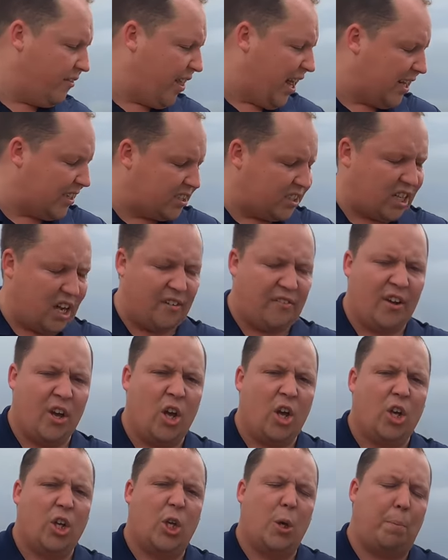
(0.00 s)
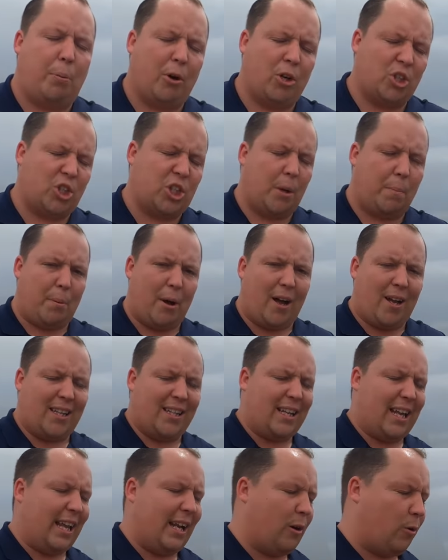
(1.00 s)
none of that stuff. You push the
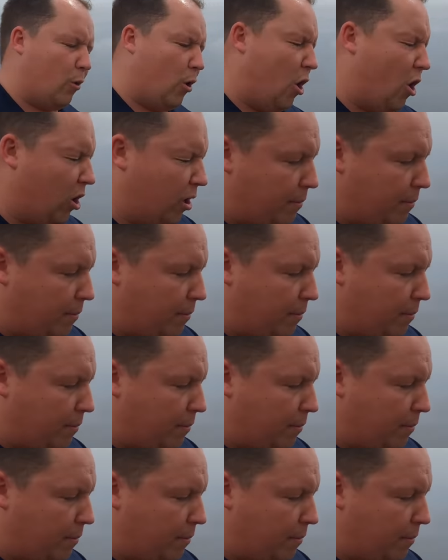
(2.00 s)
button and it'll